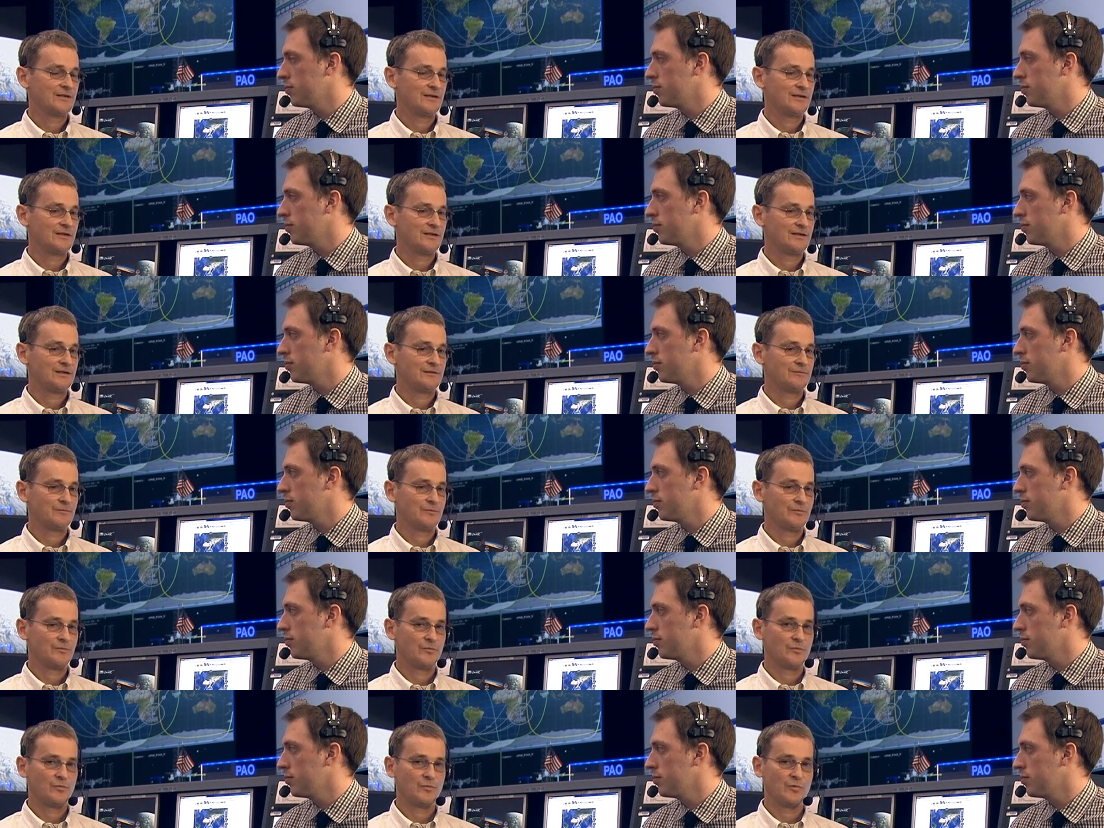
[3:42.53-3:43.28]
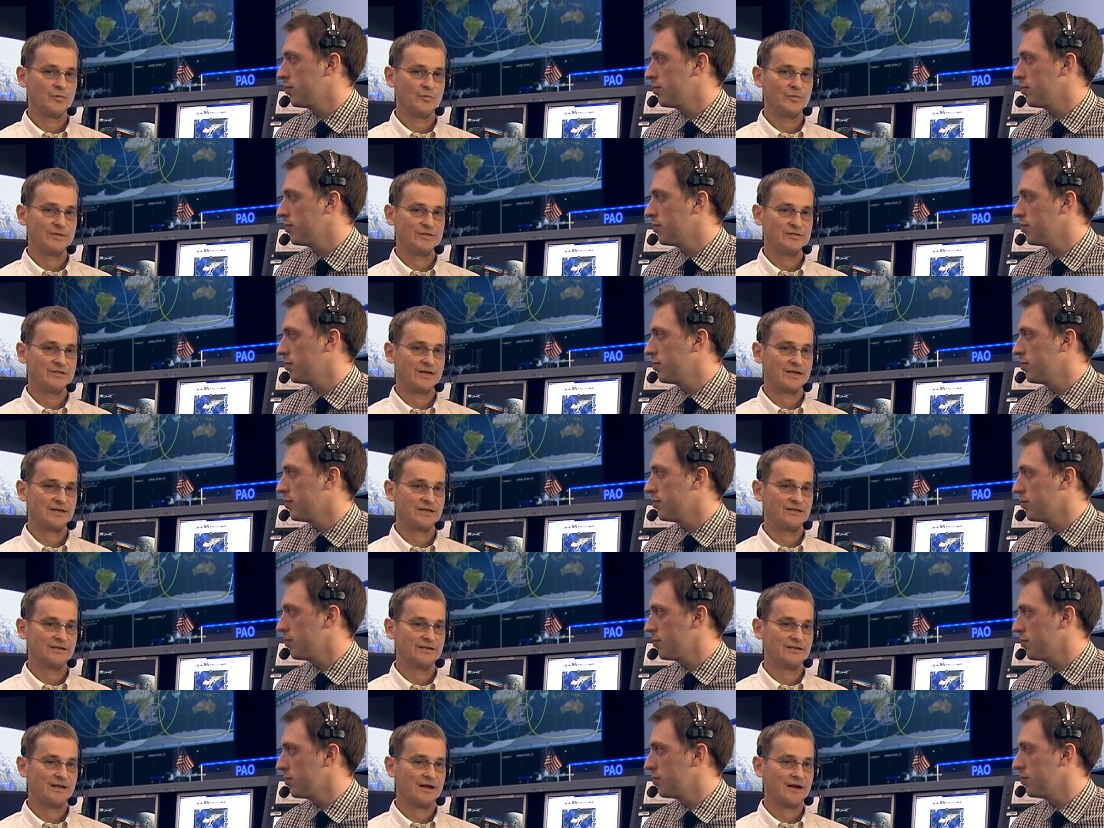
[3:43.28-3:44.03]
Speaker 1: and we'll be
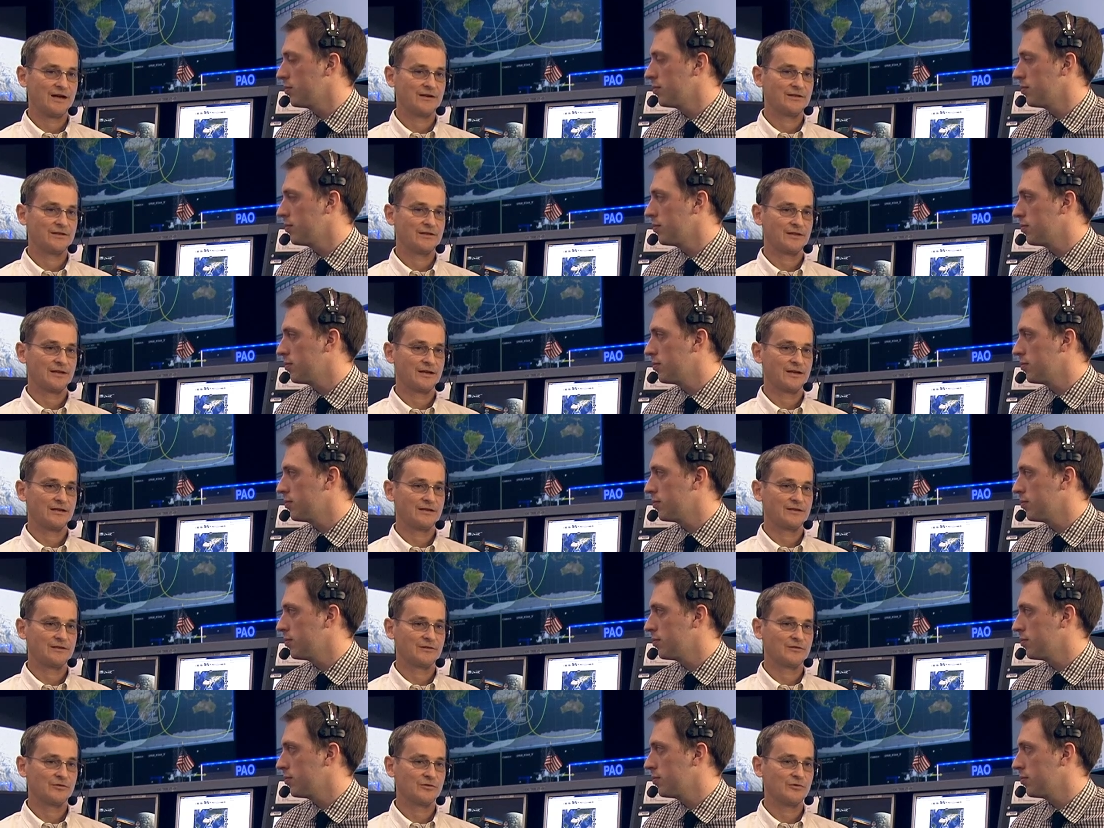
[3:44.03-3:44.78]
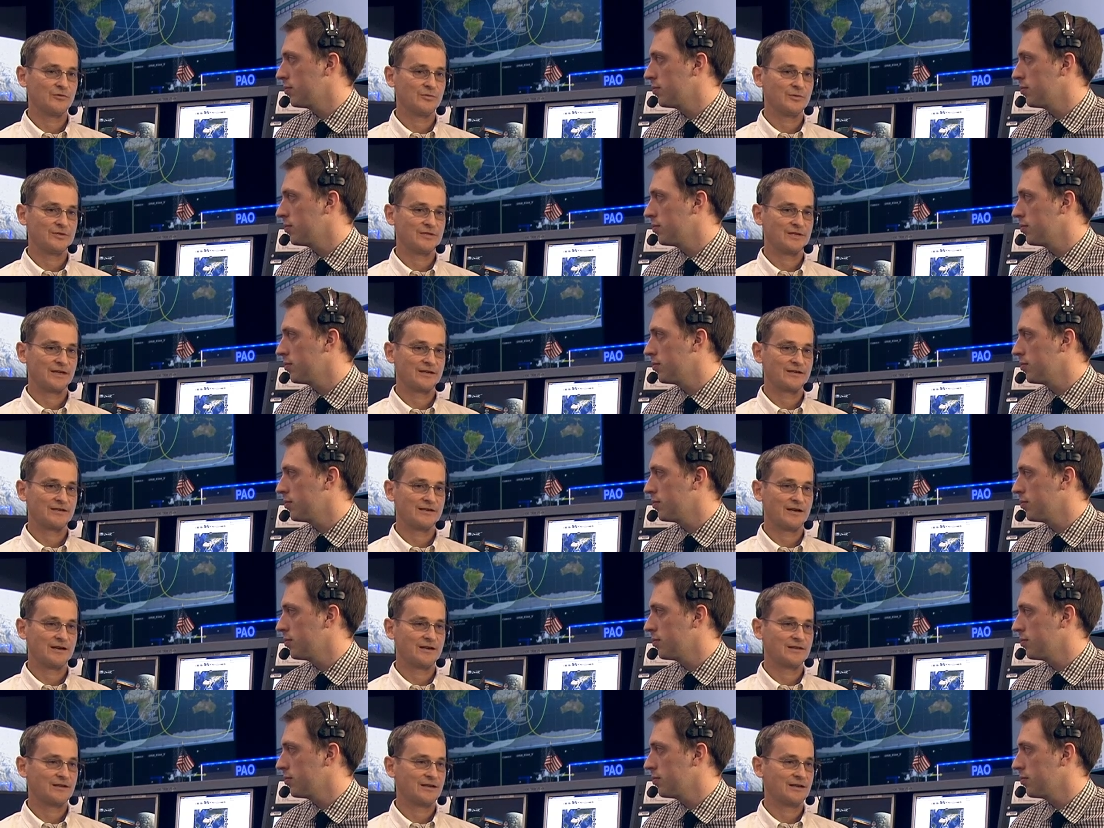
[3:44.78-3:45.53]
taking it out of that. The crew will be taking
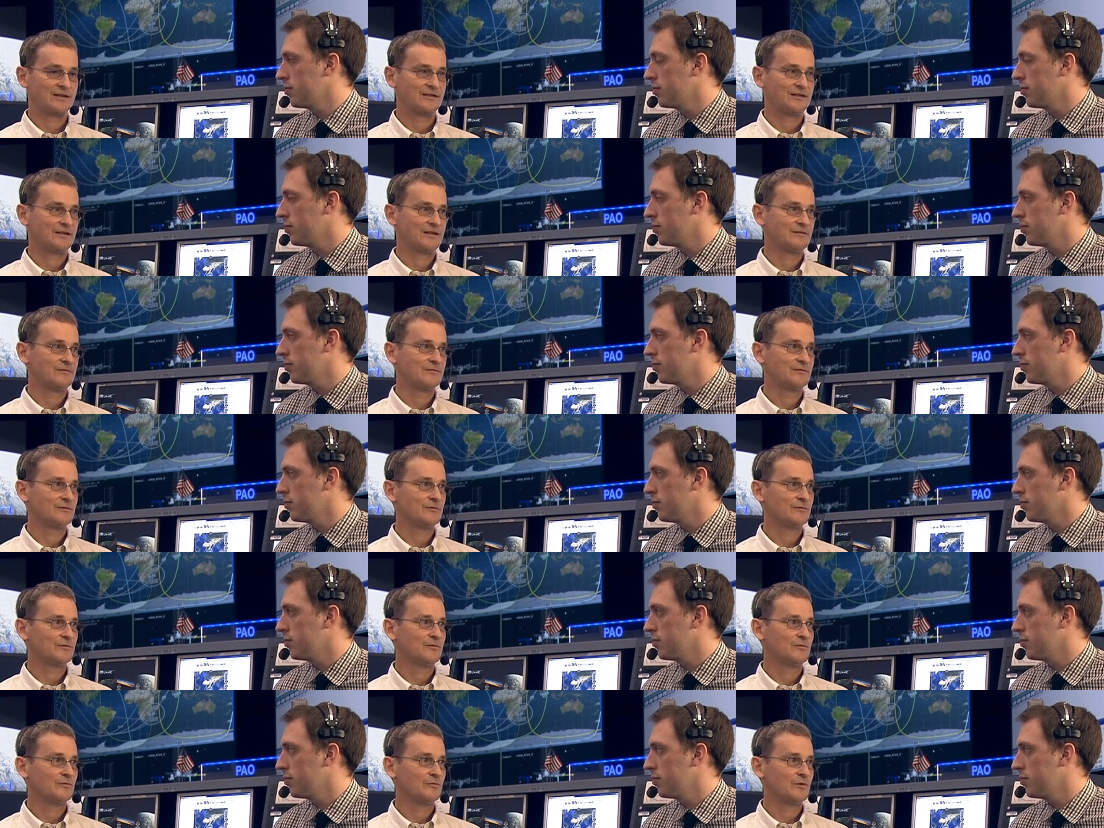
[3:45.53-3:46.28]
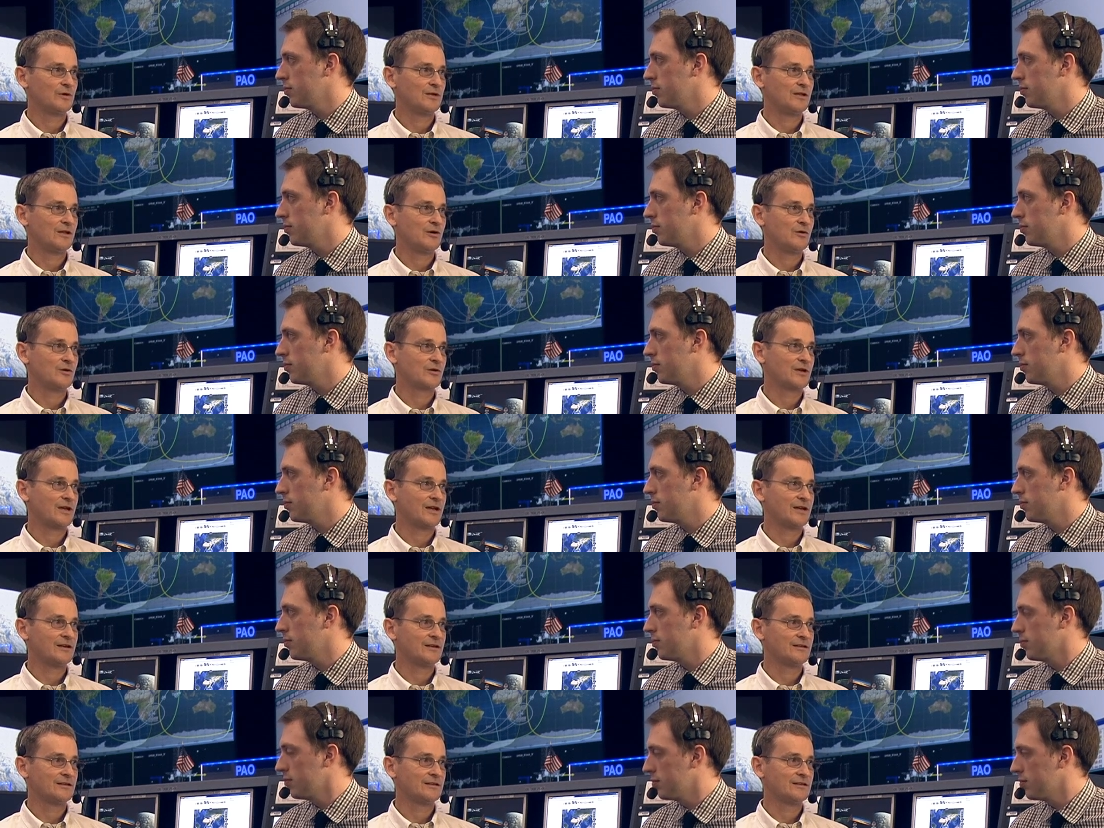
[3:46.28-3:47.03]
it out of that and then
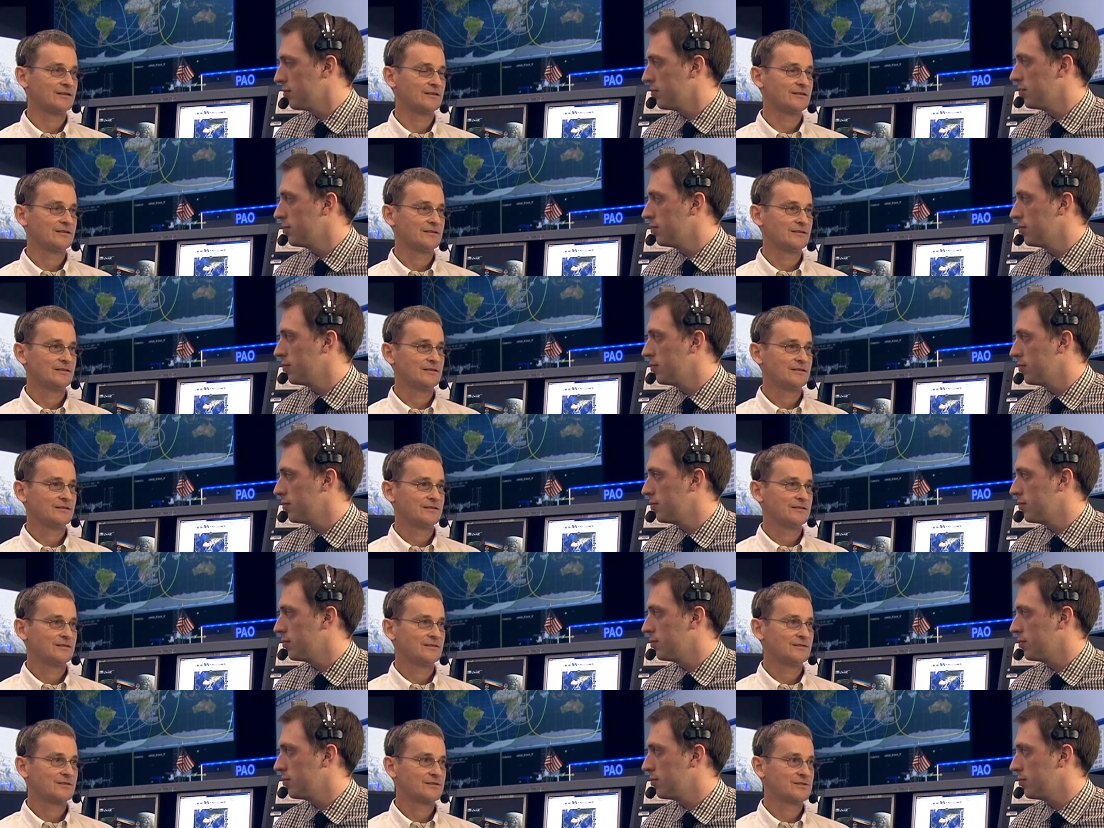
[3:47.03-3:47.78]
relocating it to